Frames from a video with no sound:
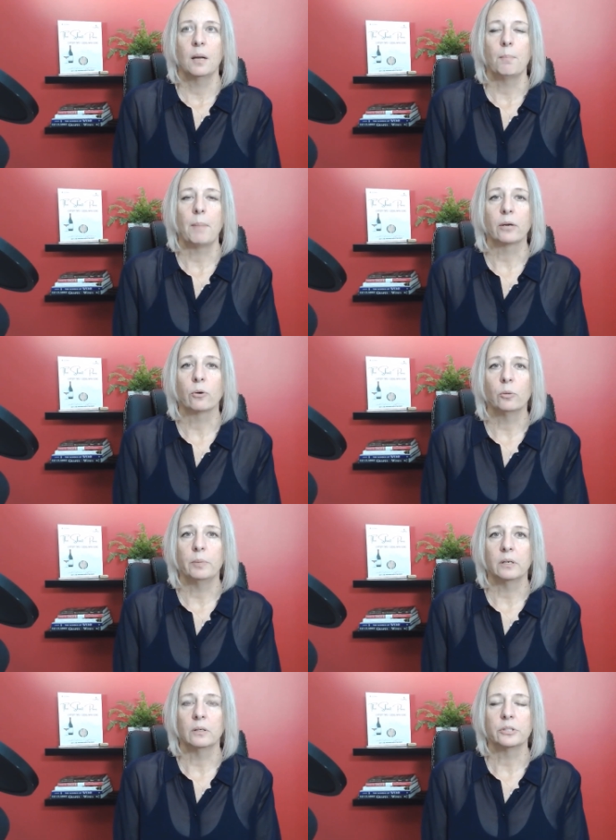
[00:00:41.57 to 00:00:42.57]

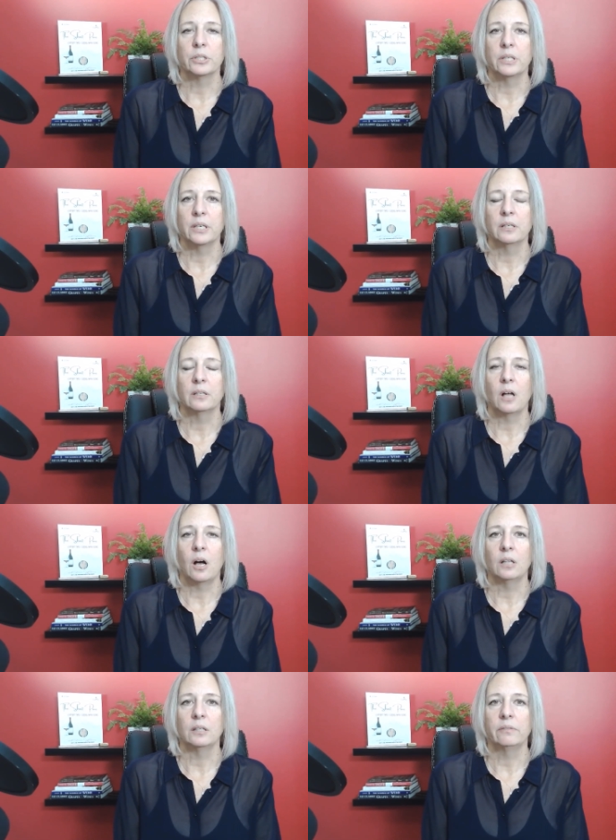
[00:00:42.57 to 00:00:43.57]
microbial to kill
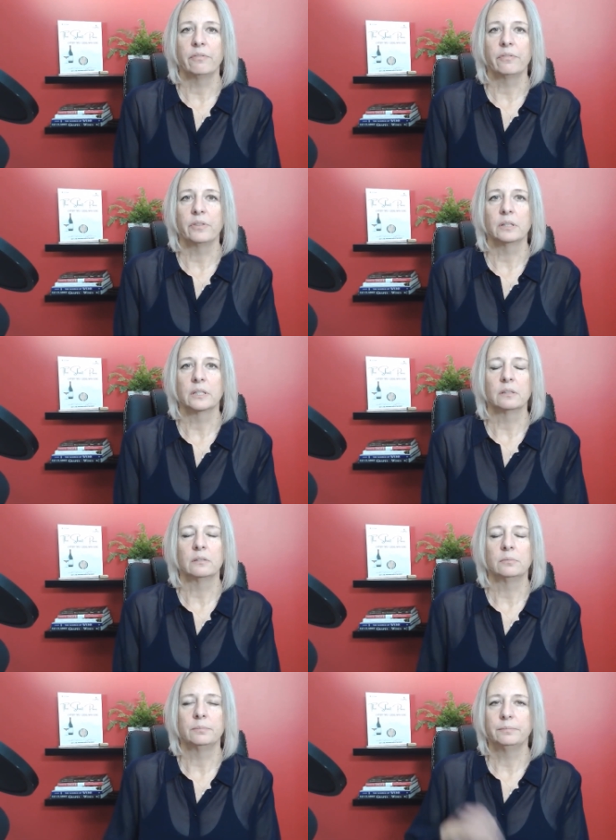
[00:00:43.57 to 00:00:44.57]
all of the little